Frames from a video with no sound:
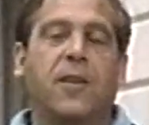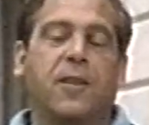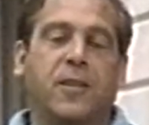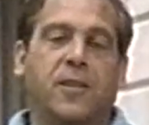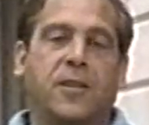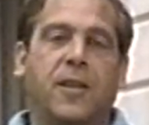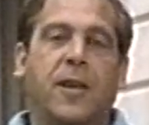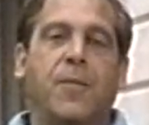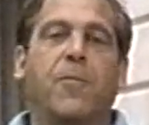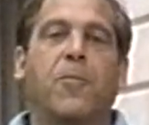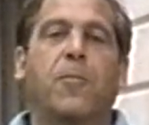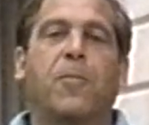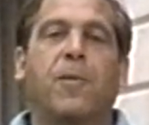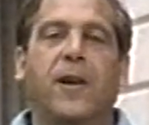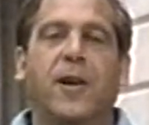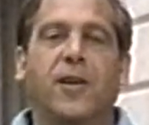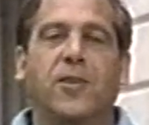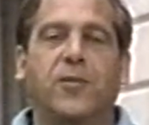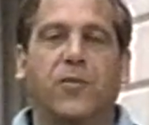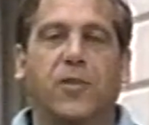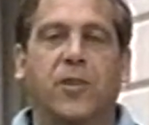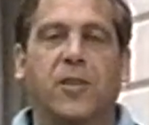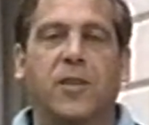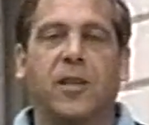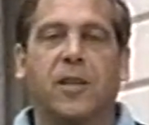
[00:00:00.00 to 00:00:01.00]
The same applies
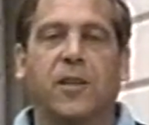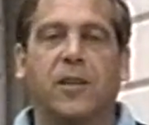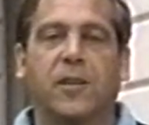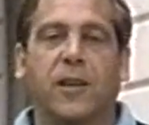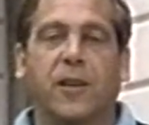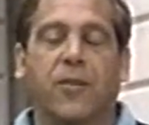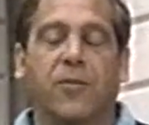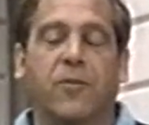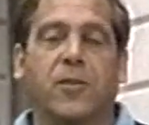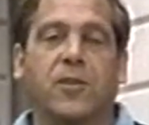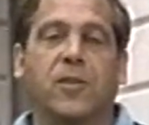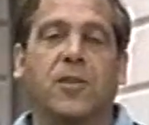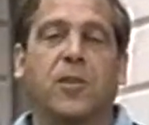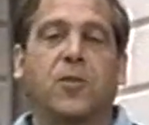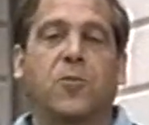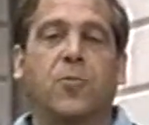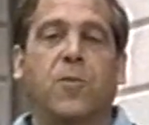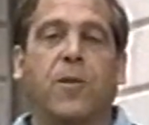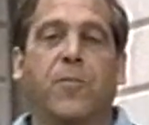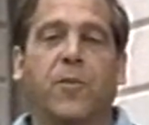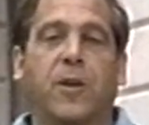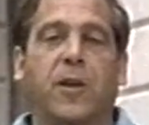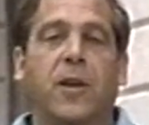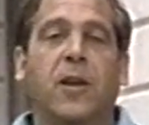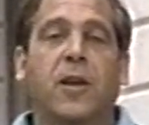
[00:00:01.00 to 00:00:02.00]
for tilting. For instance,
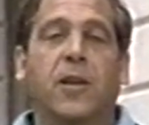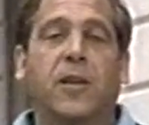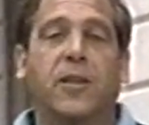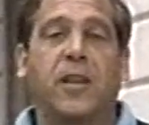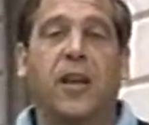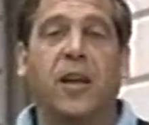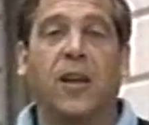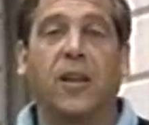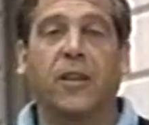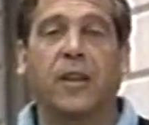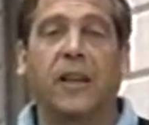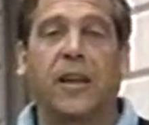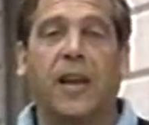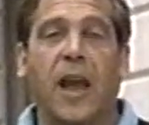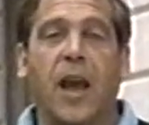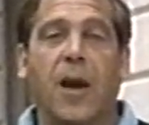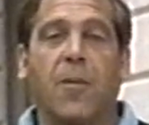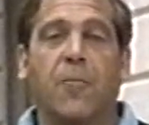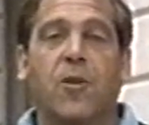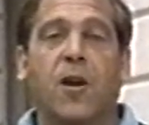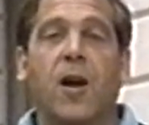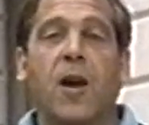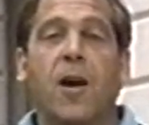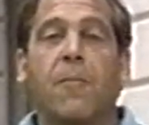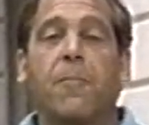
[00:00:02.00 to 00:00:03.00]
when we tilt the
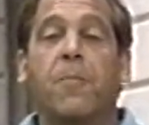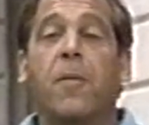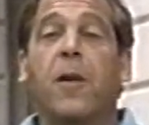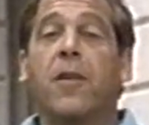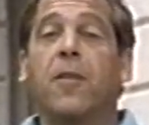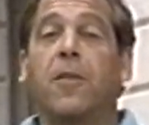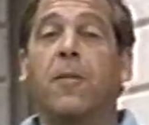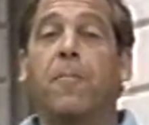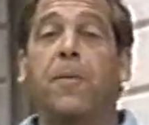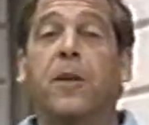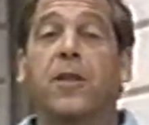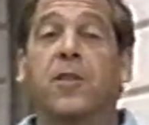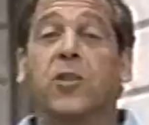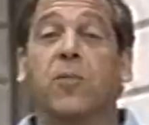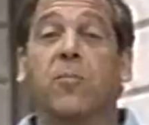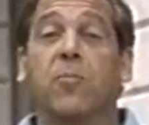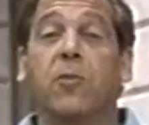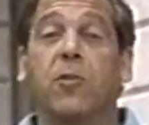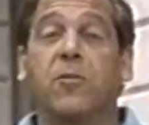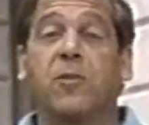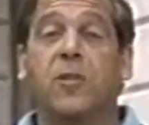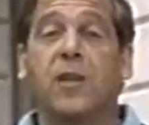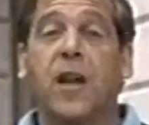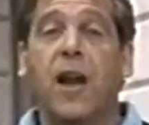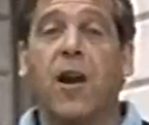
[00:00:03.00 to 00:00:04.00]
camera up, the picture
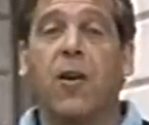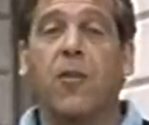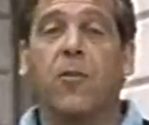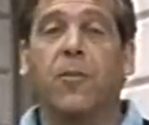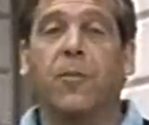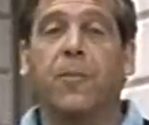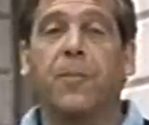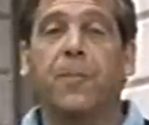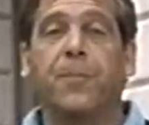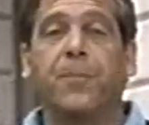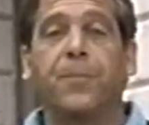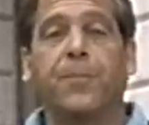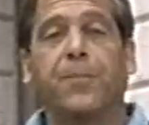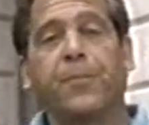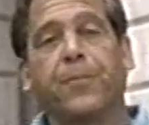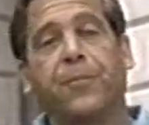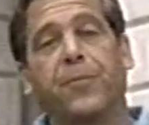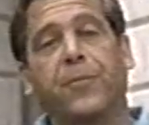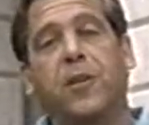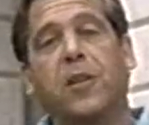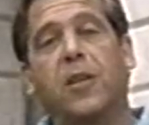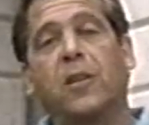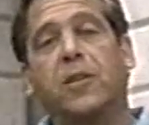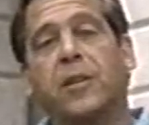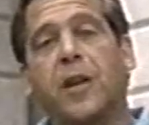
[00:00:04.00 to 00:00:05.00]
moves down.
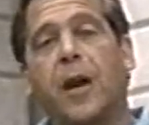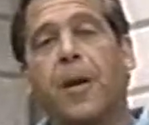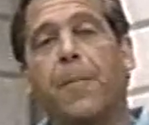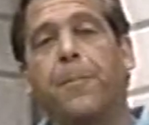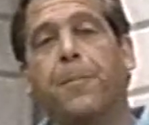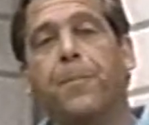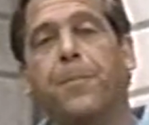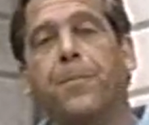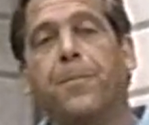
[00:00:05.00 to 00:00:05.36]
Tilt up.